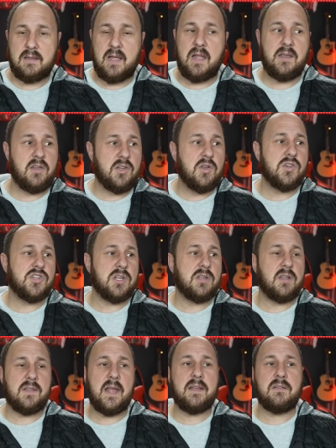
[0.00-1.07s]
Then you
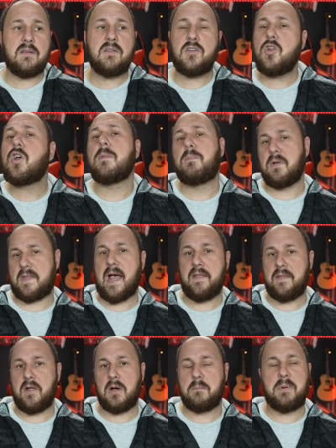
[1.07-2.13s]
should then you could put
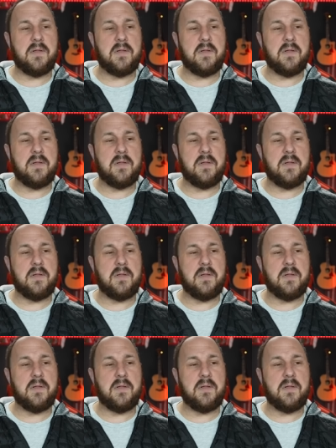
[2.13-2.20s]
that in there.